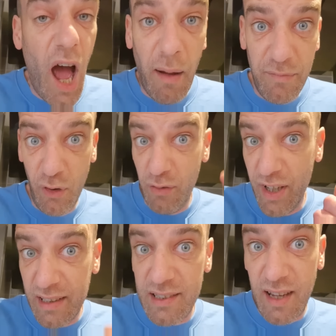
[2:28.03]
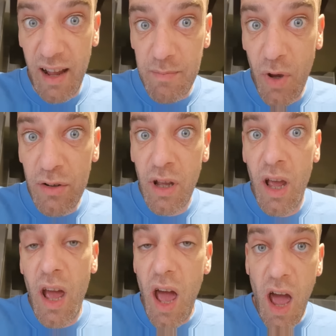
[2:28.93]
I'm full of excitement.
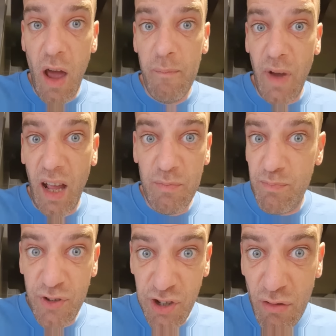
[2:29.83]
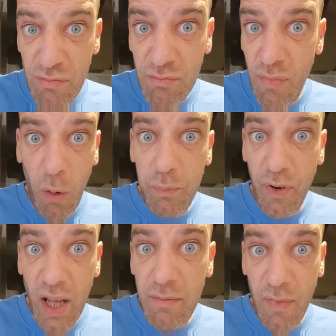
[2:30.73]
And soon,
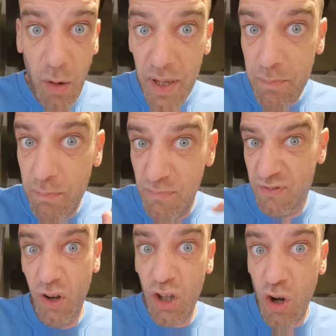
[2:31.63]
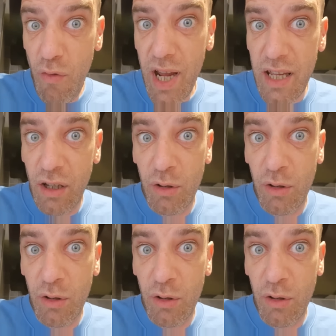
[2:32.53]
hopefully, I'll be full of curry.